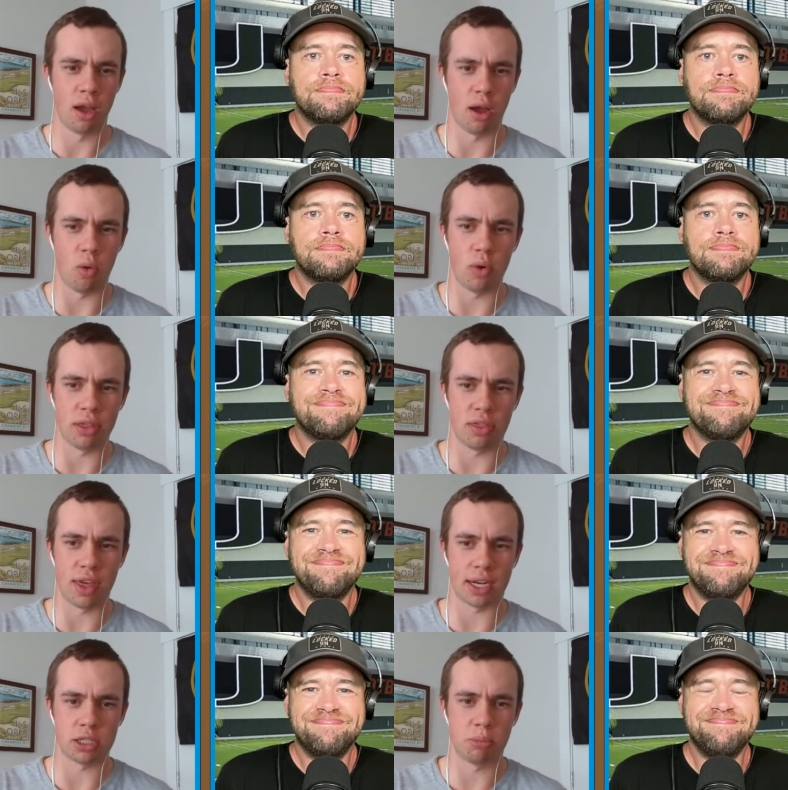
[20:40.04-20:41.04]
Speaker 1: uh, with
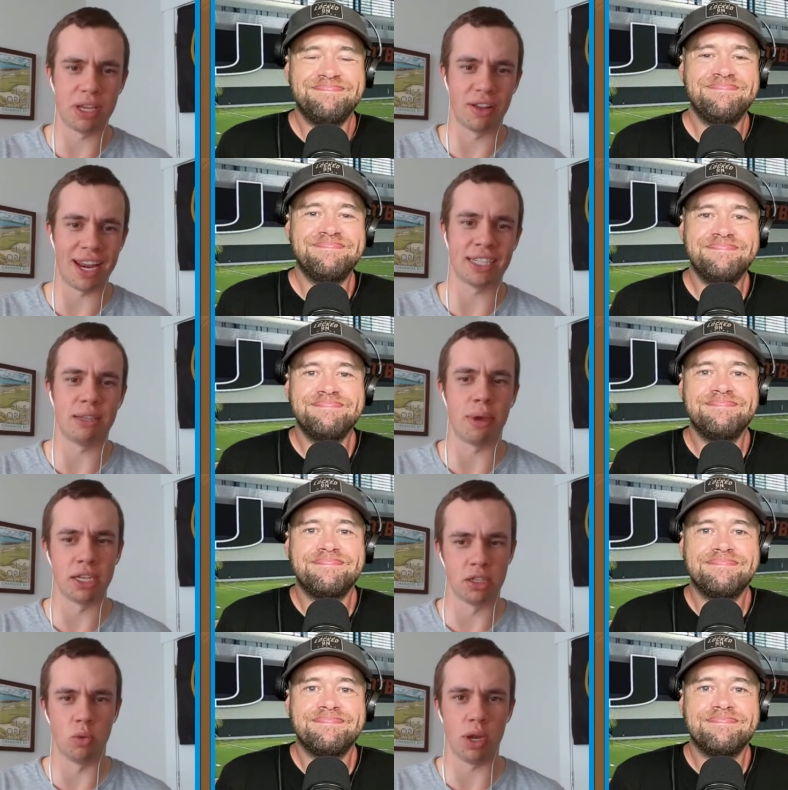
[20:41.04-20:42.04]
that spiel. And as he
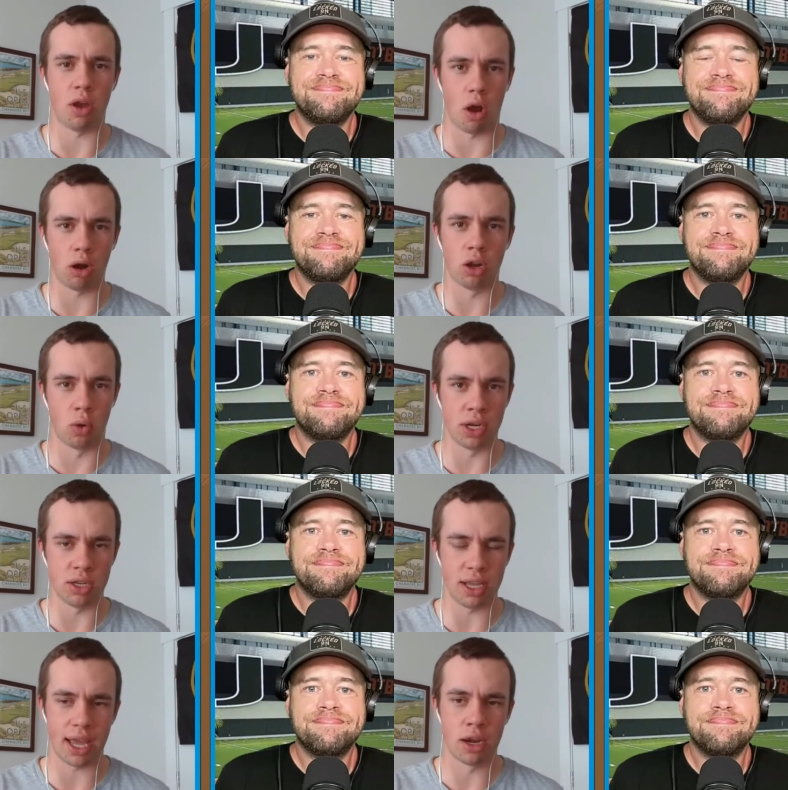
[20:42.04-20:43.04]
mentioned, we are going
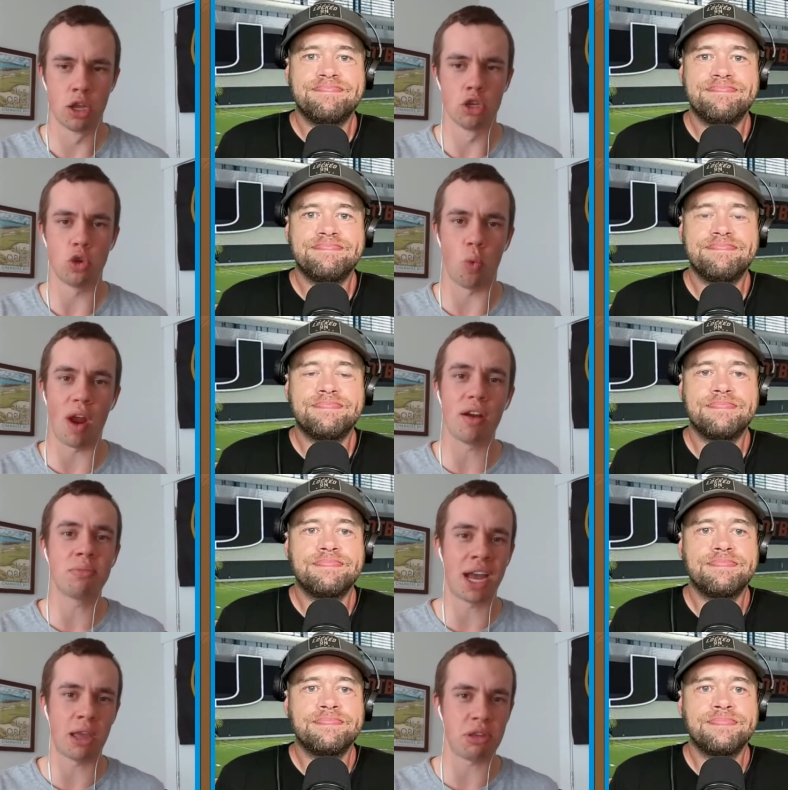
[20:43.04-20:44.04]
to get to where
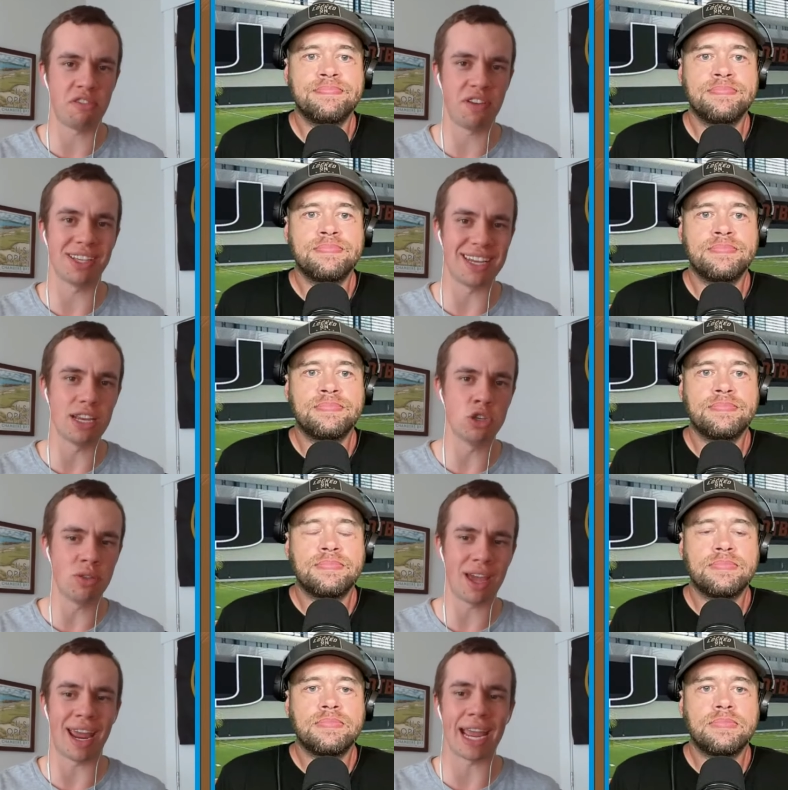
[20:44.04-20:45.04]
Miami fits into
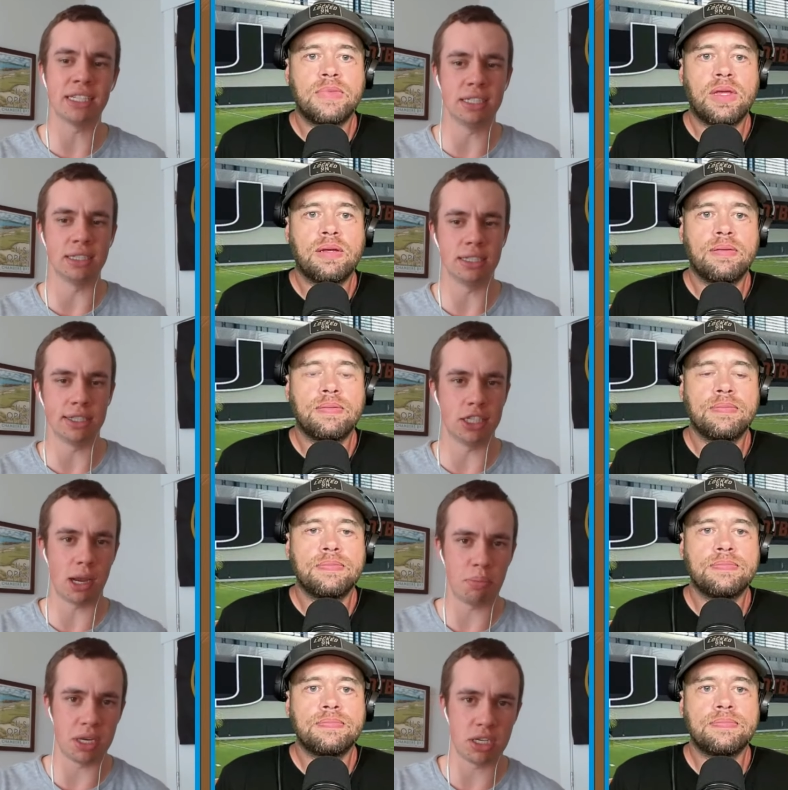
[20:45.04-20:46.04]
that ACC
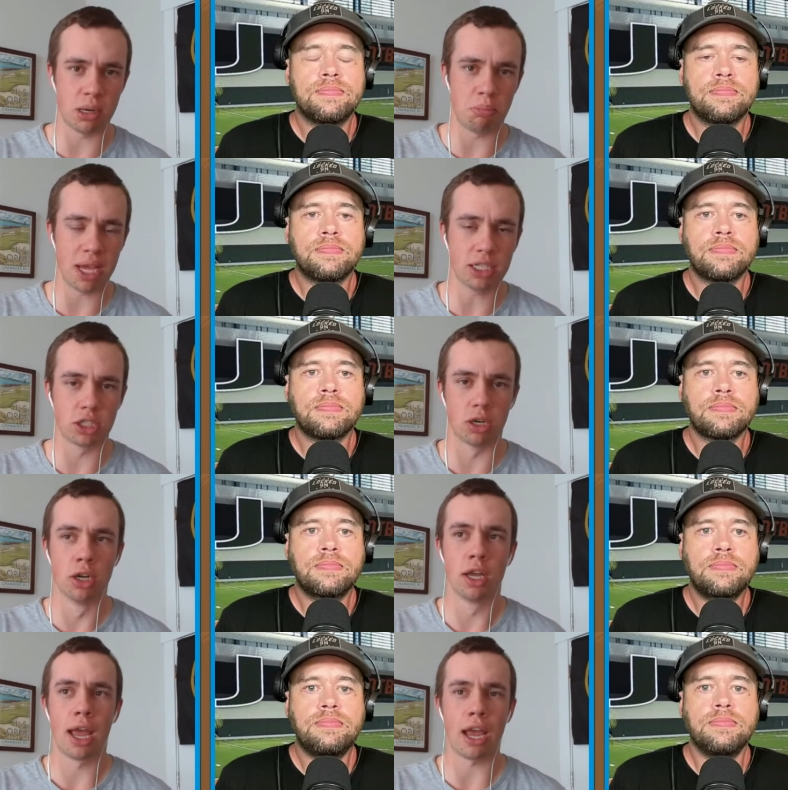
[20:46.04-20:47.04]
championship picture
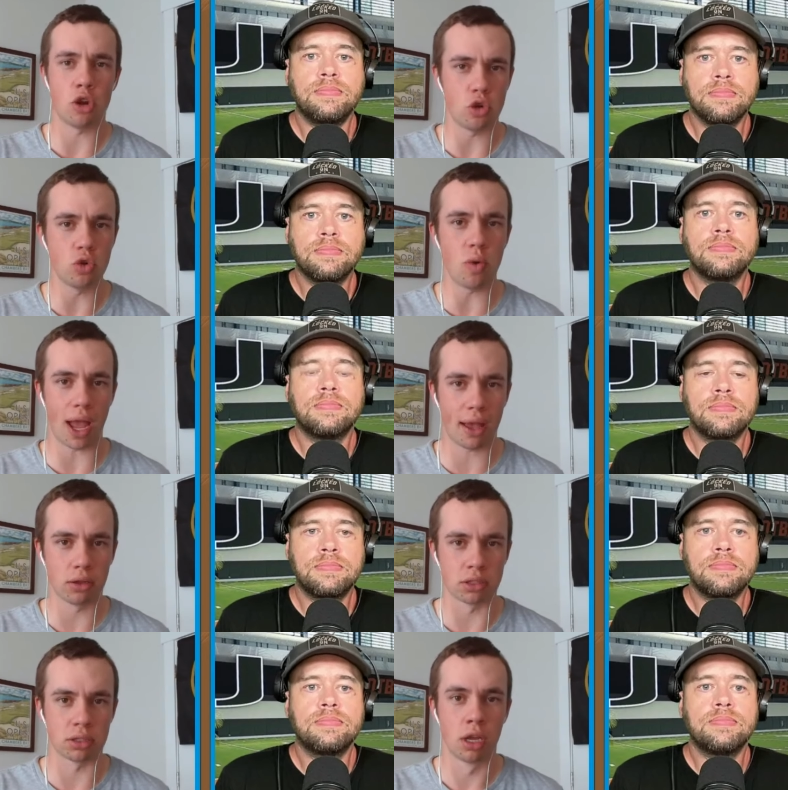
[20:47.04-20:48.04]
and who
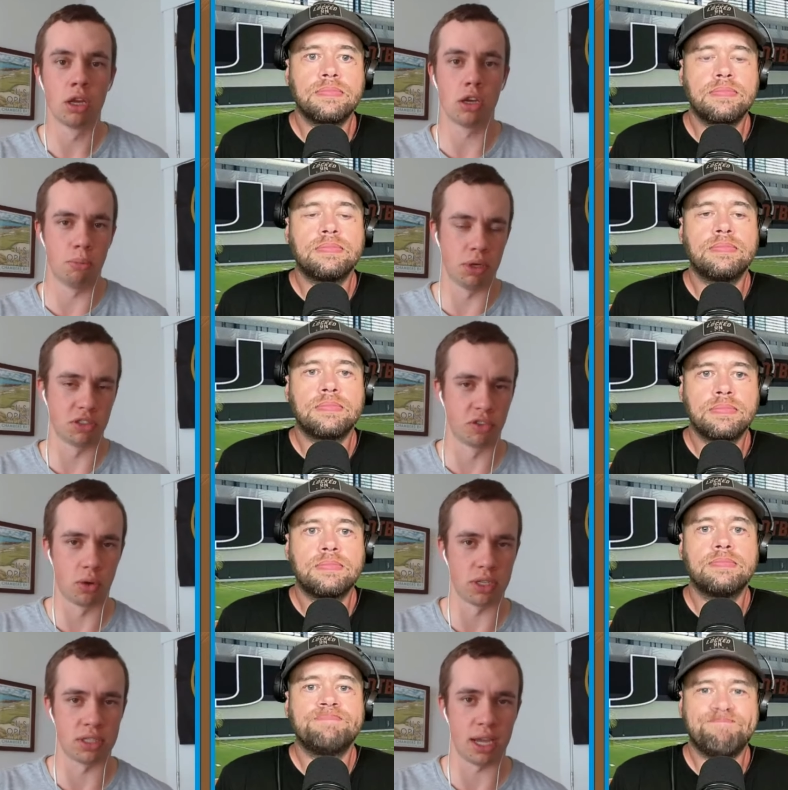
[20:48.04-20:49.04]
else could push
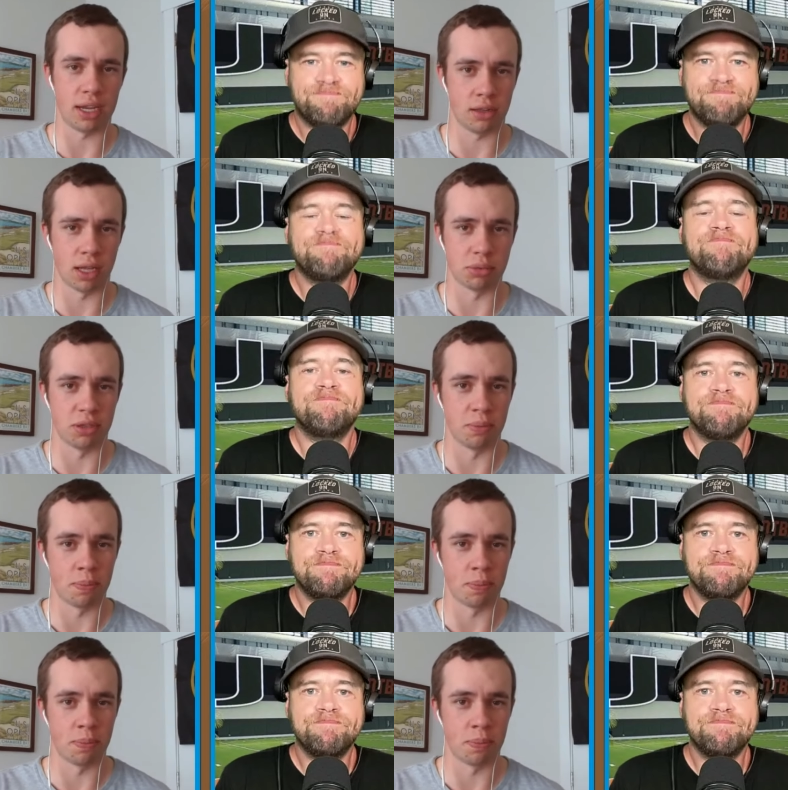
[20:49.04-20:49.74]
Florida State and Clemson.